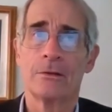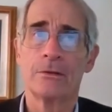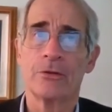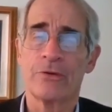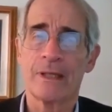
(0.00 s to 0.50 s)

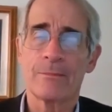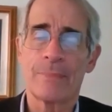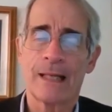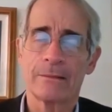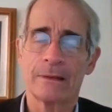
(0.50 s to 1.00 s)
You think
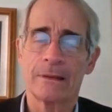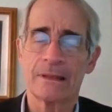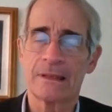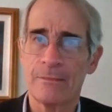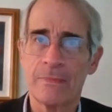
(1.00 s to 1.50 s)
about the
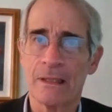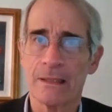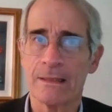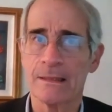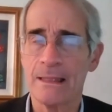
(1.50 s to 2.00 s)

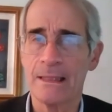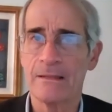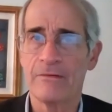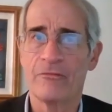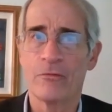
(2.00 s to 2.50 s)
stimulus that's
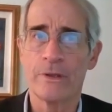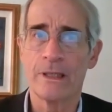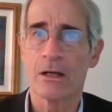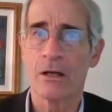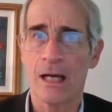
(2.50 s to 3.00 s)
needed for
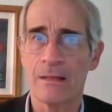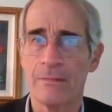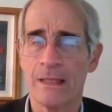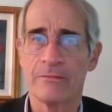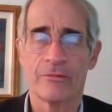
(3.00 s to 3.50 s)
the
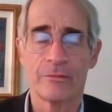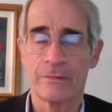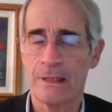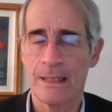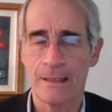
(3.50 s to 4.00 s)
economy,
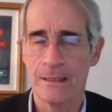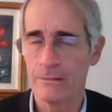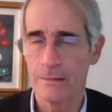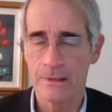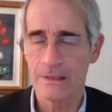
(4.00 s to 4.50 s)

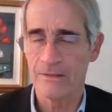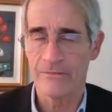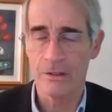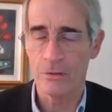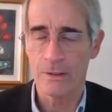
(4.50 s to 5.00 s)
because if
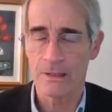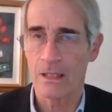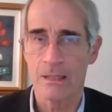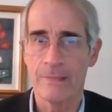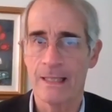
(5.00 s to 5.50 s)
the US
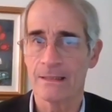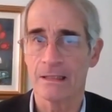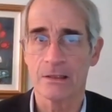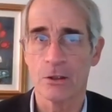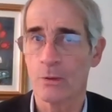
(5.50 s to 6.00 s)
economy has a
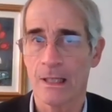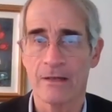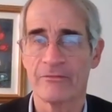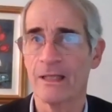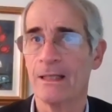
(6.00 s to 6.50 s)
slow
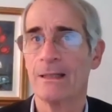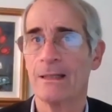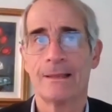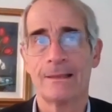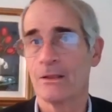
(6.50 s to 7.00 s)
recovery,
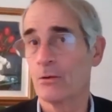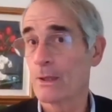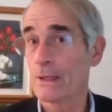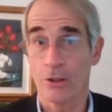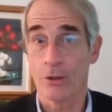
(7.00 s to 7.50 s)
then the
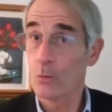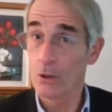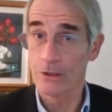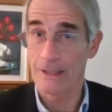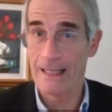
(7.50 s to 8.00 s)
rest of the
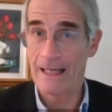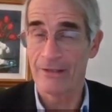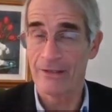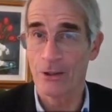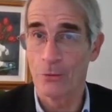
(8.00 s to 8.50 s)
world's going to have a
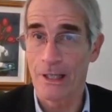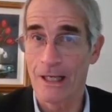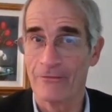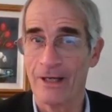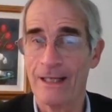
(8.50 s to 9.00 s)
slow
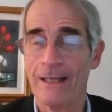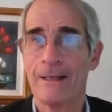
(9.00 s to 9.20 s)
recovery.